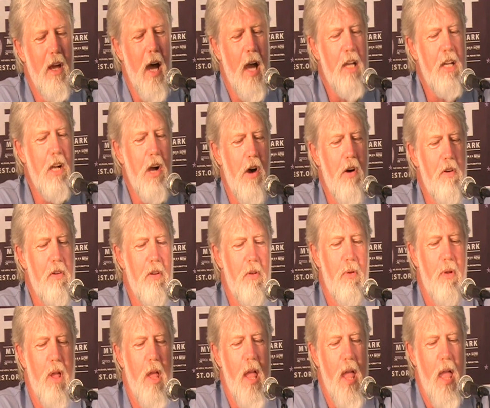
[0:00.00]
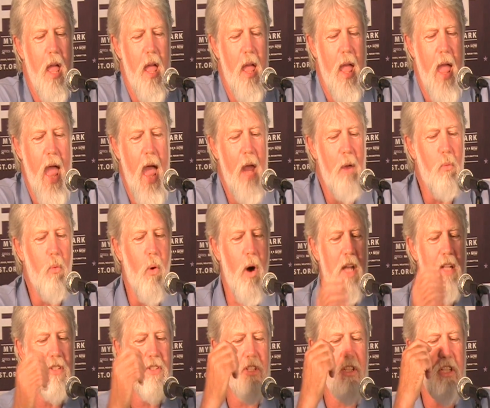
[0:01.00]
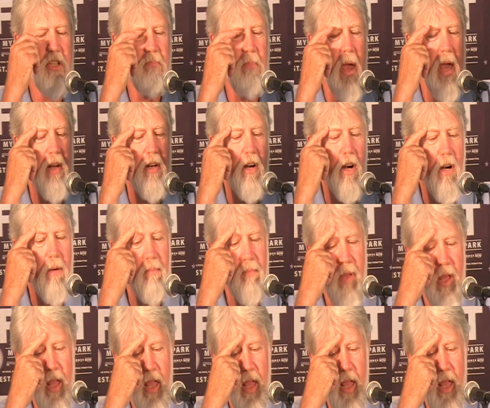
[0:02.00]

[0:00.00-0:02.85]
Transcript: a coat, and one suspender.